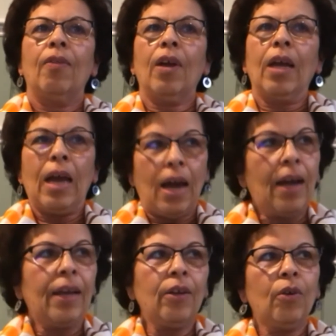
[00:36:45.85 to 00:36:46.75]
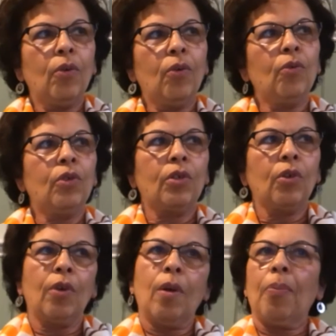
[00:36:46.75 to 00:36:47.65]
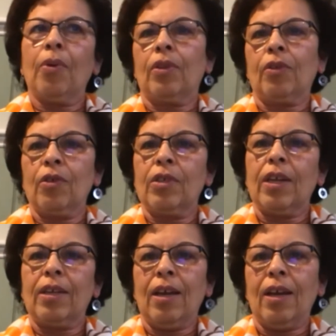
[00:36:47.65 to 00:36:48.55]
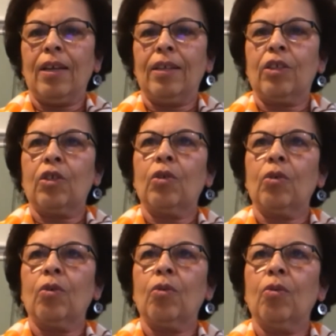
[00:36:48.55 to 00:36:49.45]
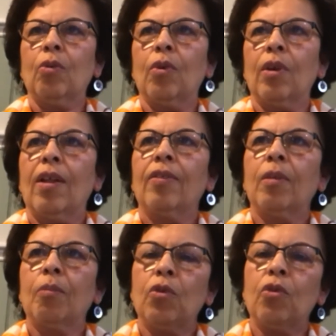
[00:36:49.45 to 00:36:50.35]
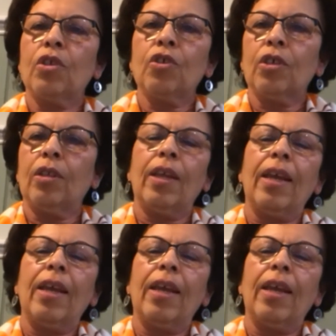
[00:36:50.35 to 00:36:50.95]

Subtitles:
the guy who showed up on Thursday nights to the musician.